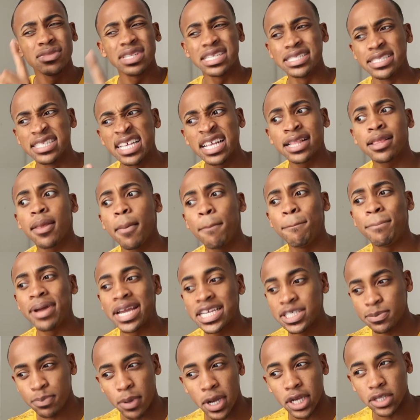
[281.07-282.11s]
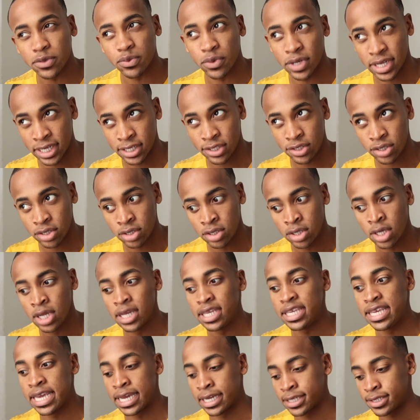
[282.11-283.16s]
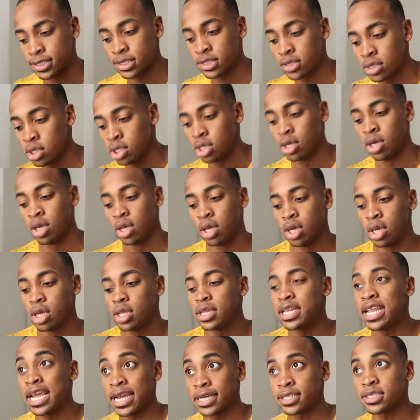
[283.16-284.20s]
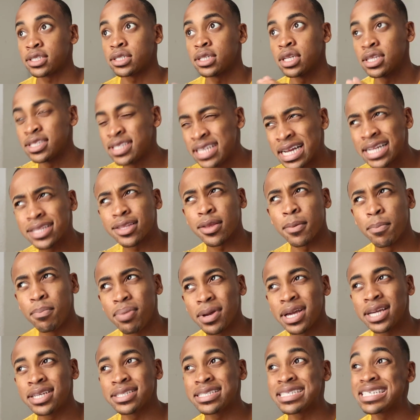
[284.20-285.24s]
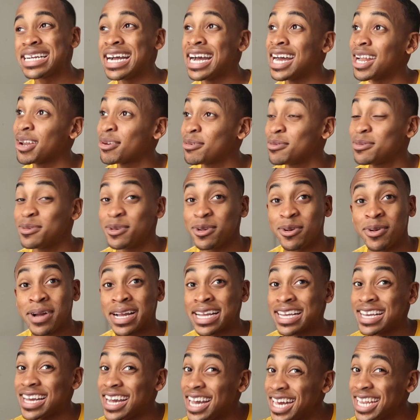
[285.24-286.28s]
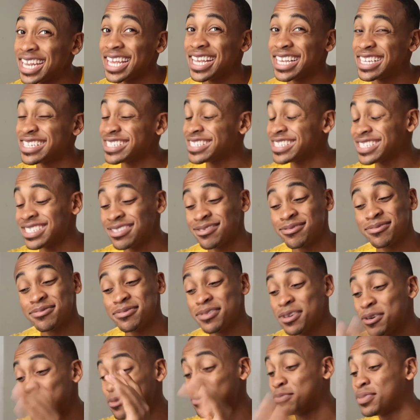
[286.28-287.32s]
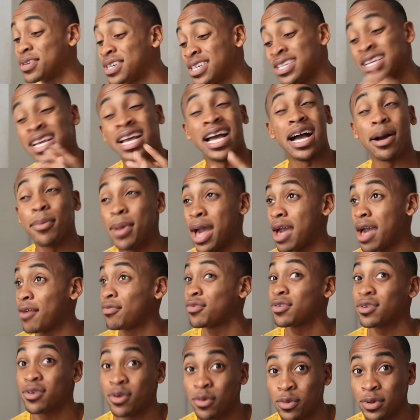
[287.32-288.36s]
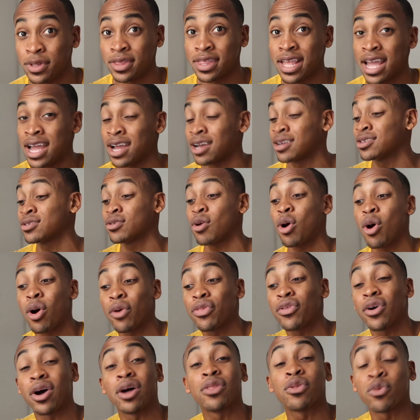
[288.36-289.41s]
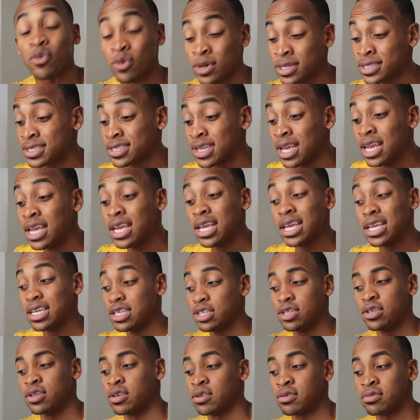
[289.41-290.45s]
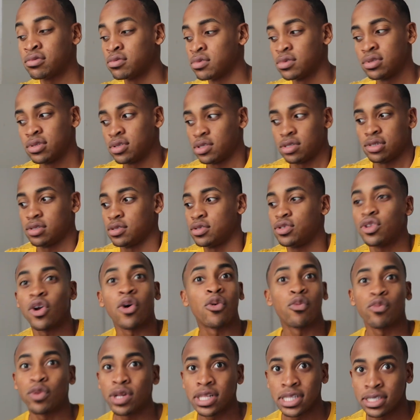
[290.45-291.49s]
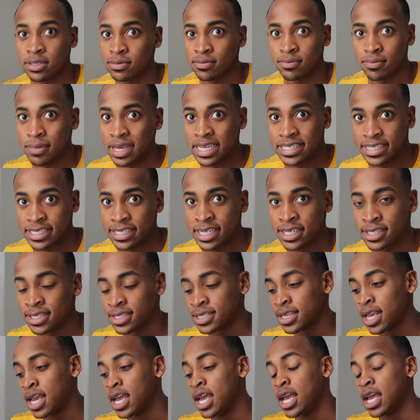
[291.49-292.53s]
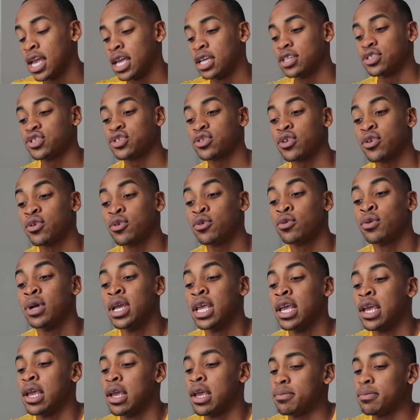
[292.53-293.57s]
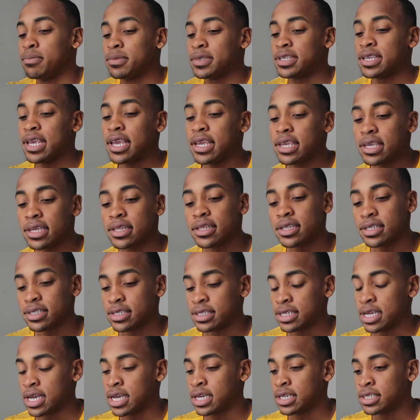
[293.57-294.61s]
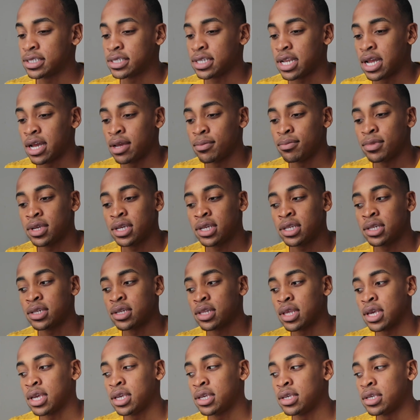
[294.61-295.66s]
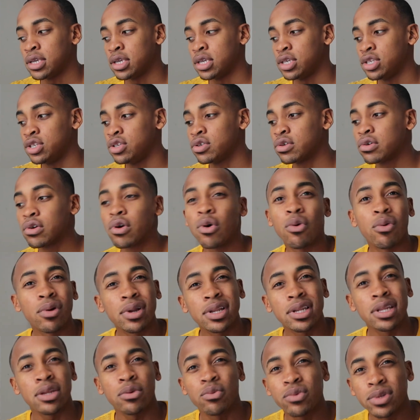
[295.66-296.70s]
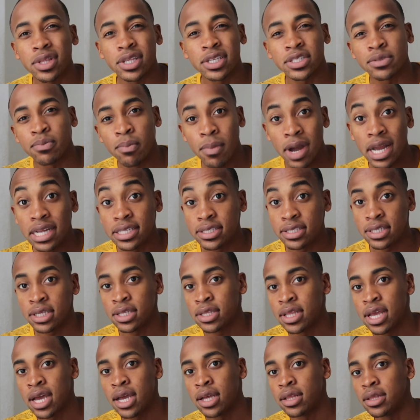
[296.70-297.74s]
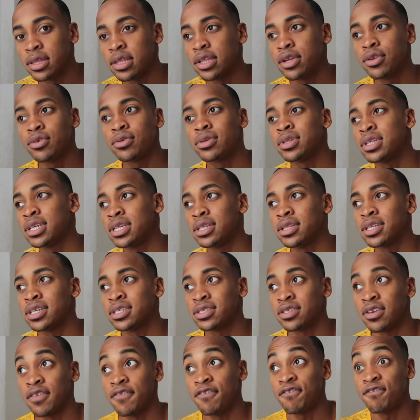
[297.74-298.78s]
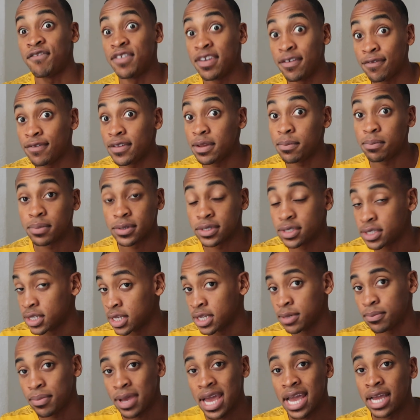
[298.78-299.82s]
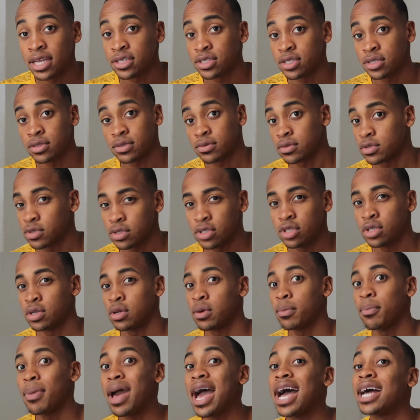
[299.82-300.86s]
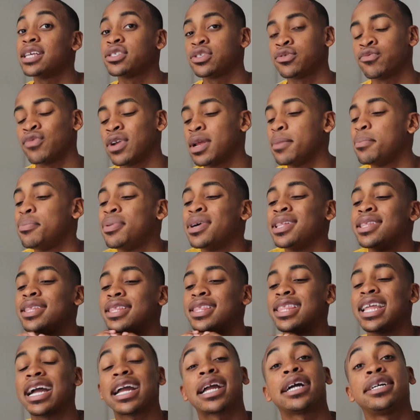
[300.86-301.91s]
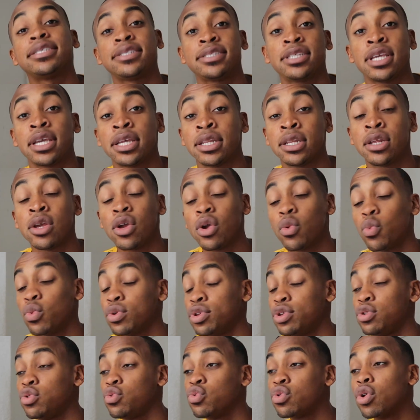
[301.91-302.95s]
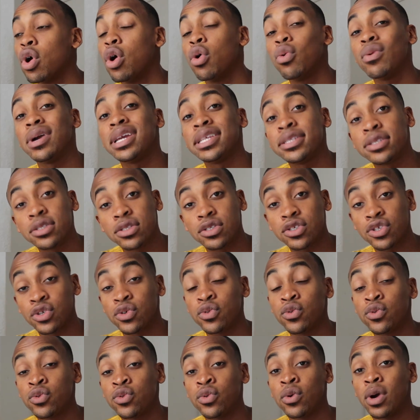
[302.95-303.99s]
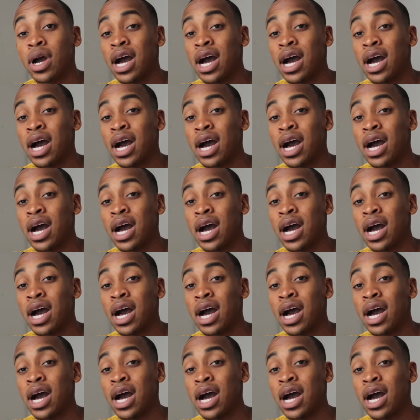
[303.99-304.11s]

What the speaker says: is that the best possible answer? Yes. Next, is that the best? I don't know. I don't know, but I'm gonna have to go with that, because all the other ones, don't really make sense. So taking the test, I mean, like, you're going in with this mindset that literally there's a 50% you know, passing rate. But like I said, when you go into